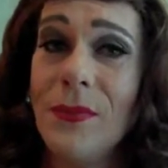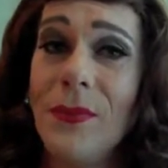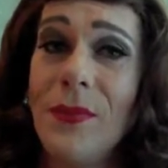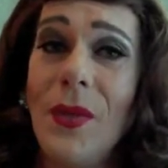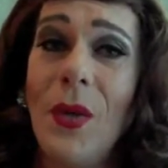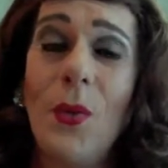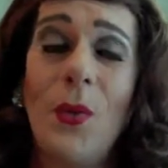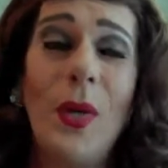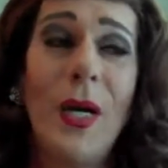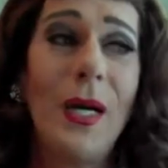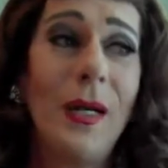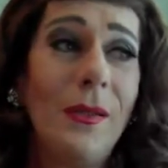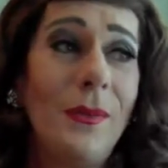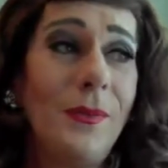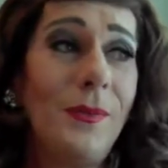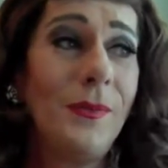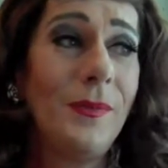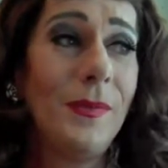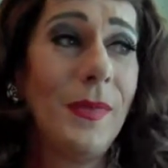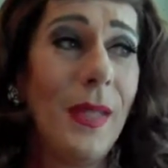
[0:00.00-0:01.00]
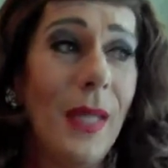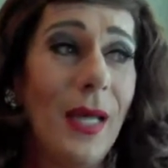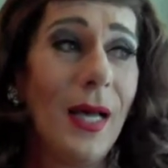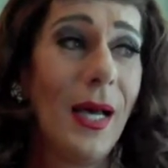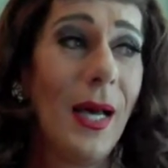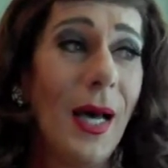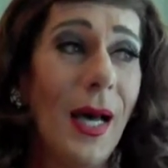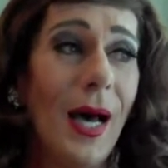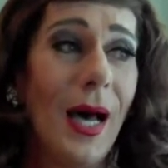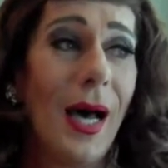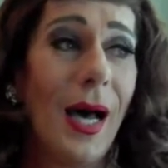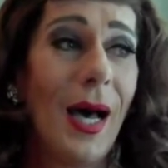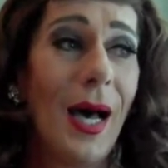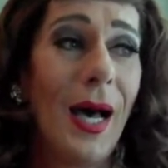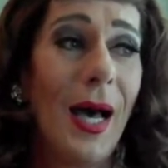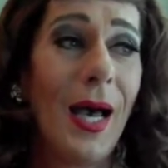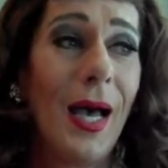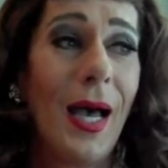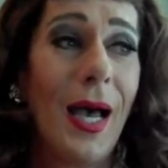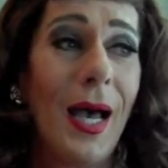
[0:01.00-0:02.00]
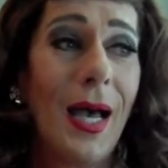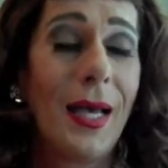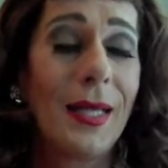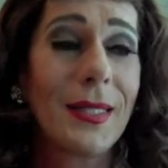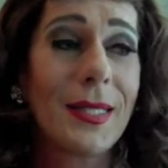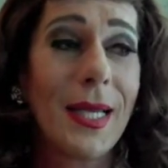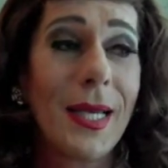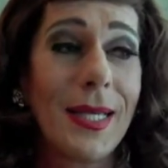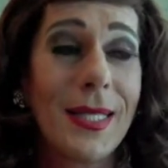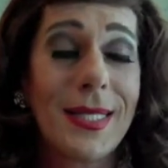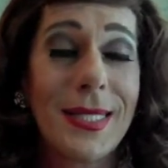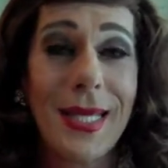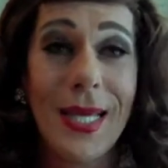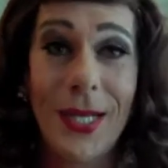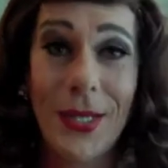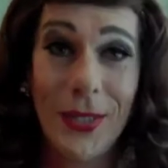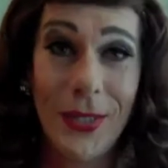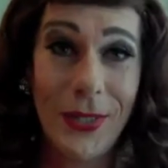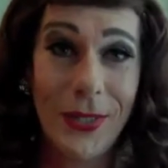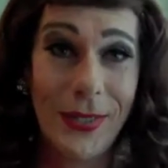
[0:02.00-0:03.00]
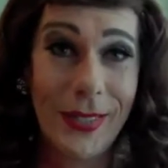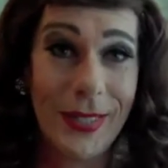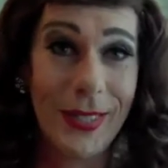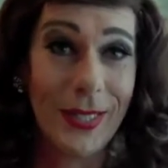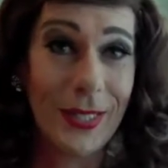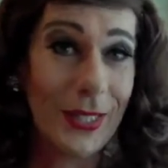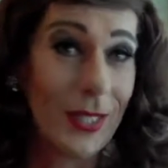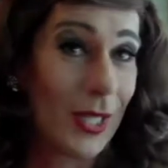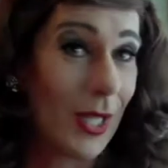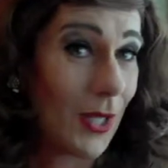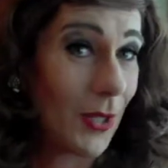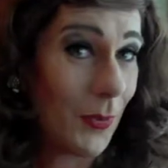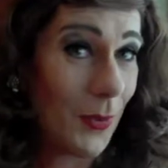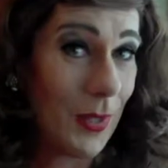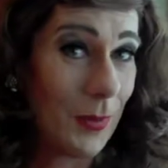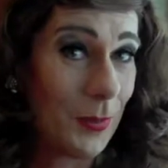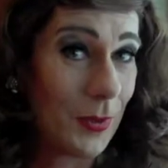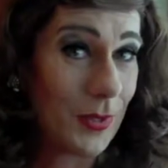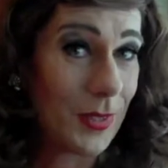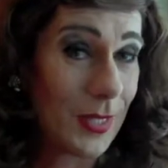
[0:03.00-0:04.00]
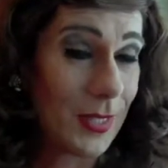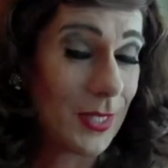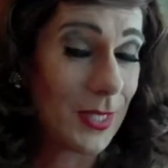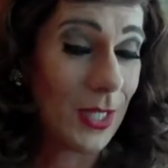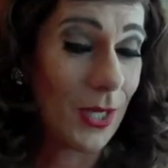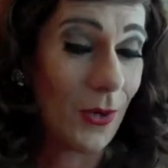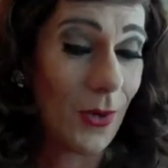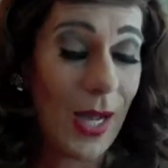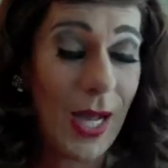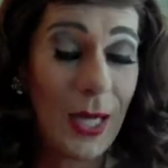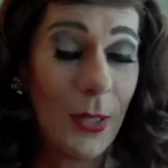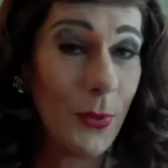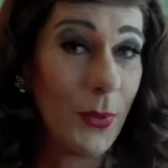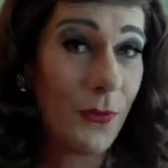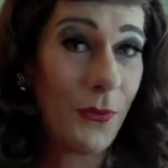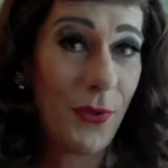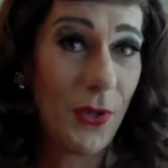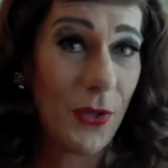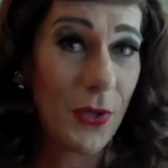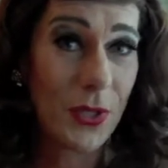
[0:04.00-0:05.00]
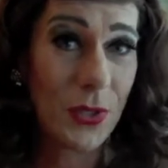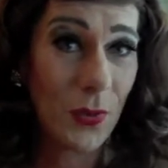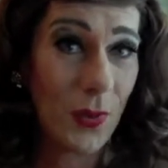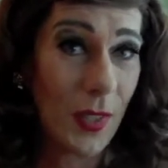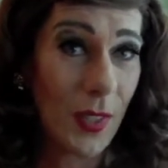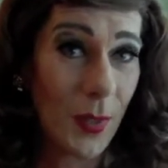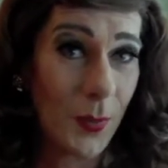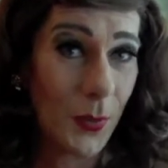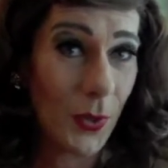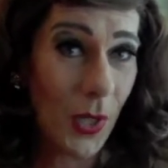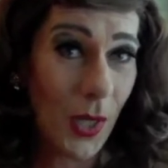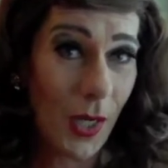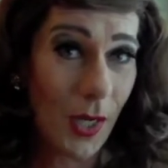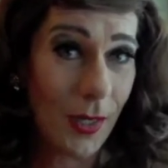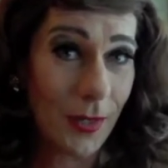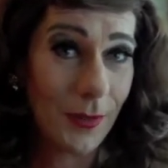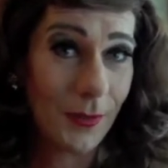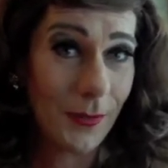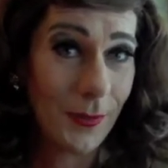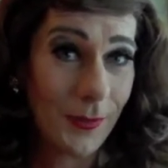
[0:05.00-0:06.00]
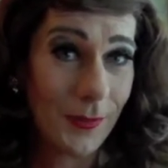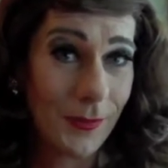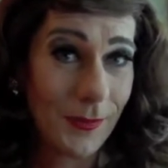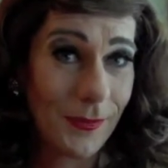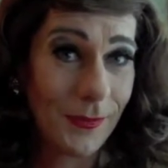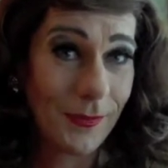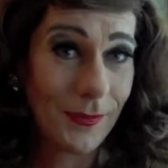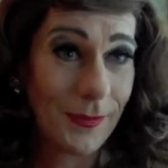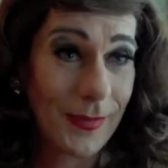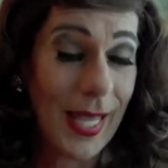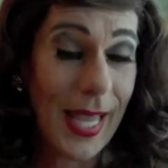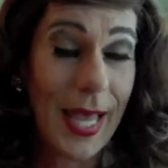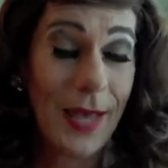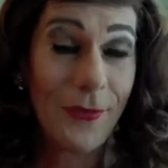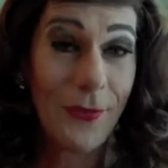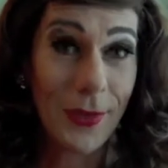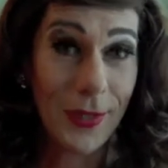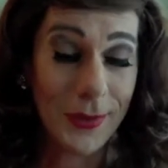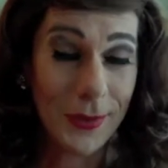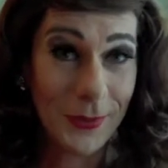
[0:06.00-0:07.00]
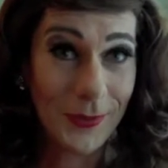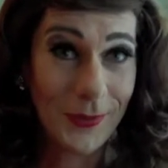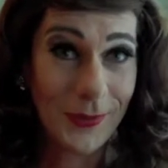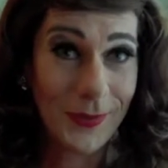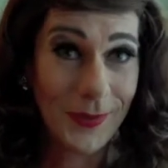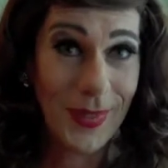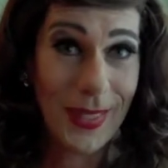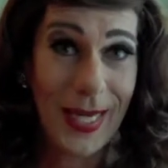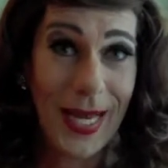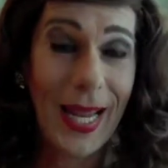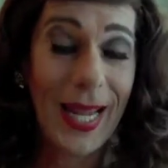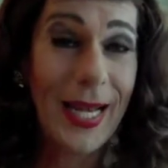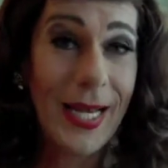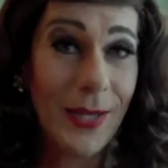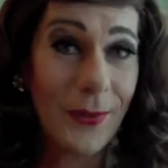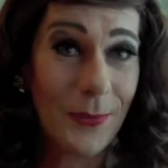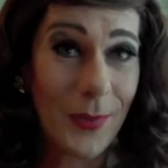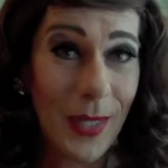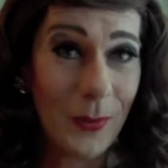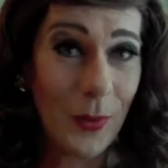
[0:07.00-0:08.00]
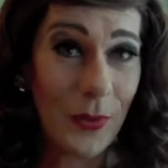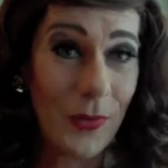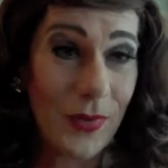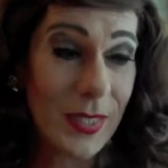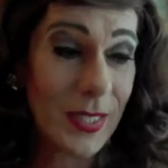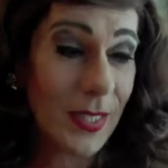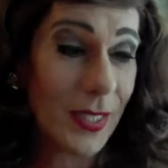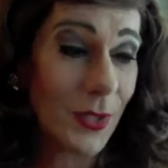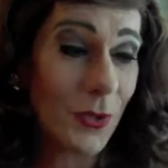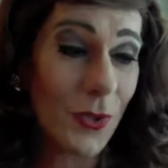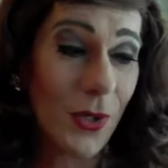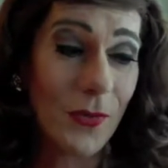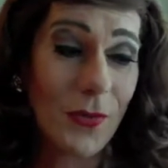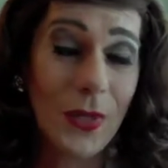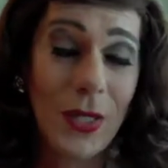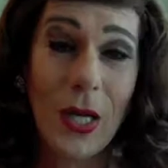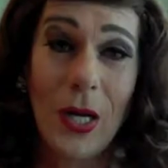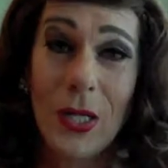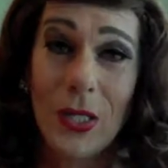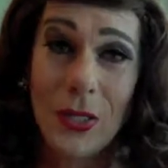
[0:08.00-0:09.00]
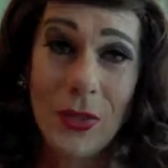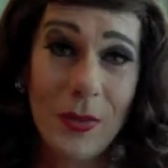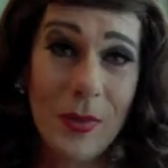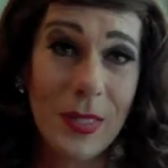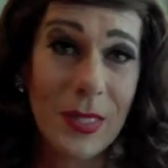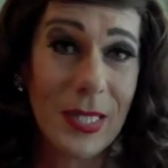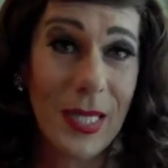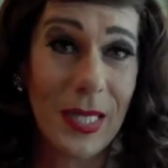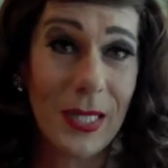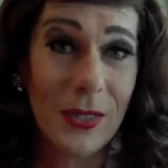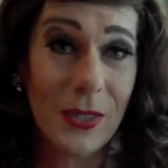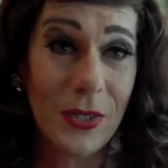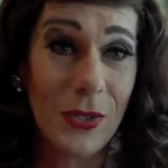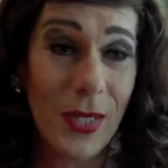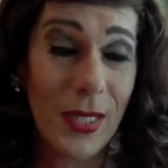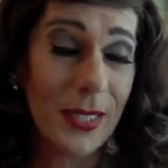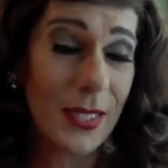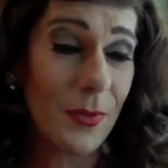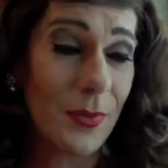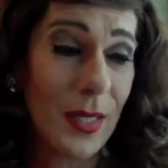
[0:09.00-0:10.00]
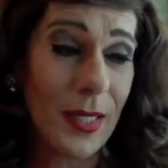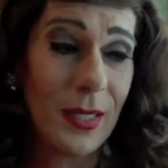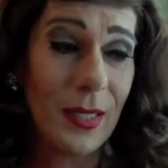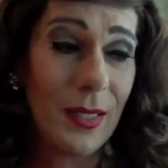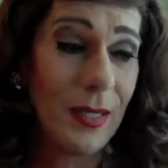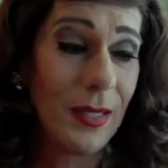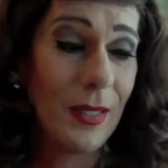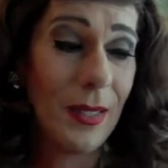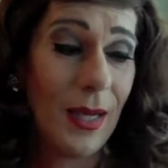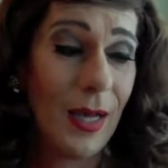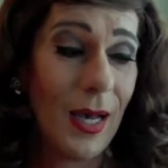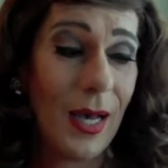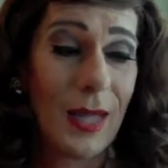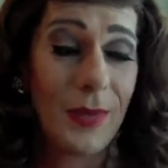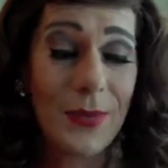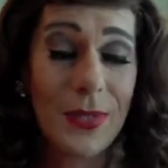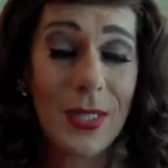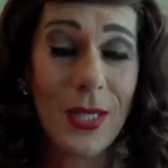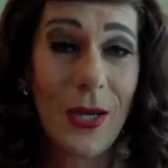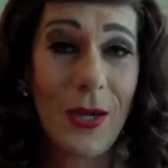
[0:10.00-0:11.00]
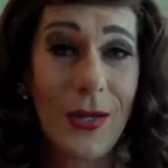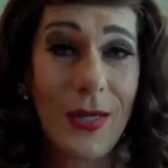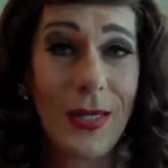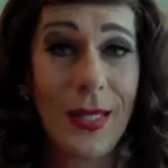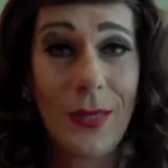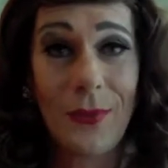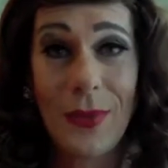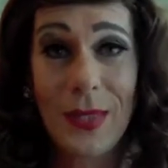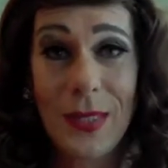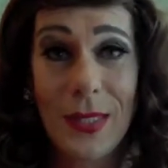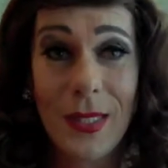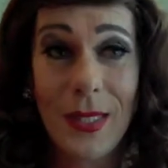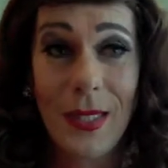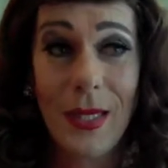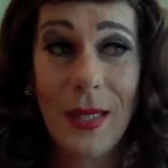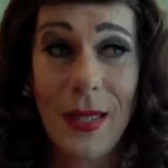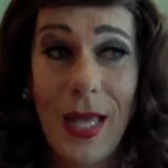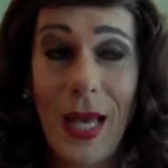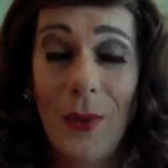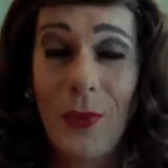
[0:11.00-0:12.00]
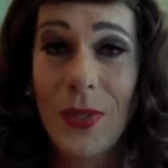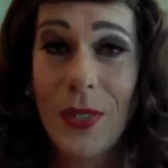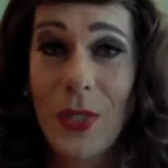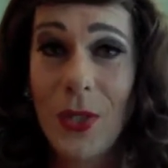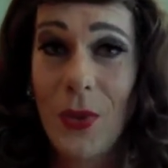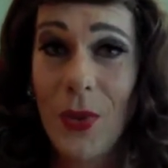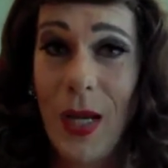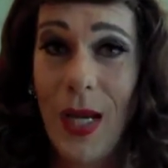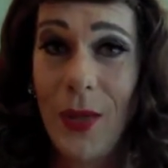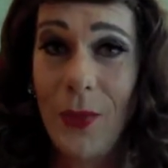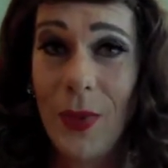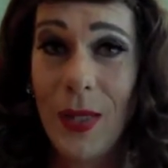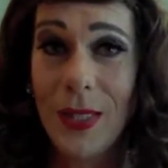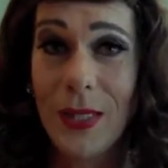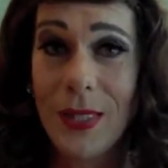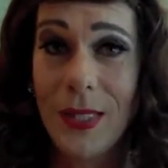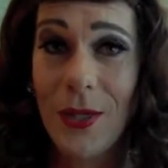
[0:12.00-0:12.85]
Well, as I said earlier, a lot of people didn't know, I refused to wear a bra. Ever. In any of my movies, and it drove the costume designers crazy, but I'm sorry, that was who I was.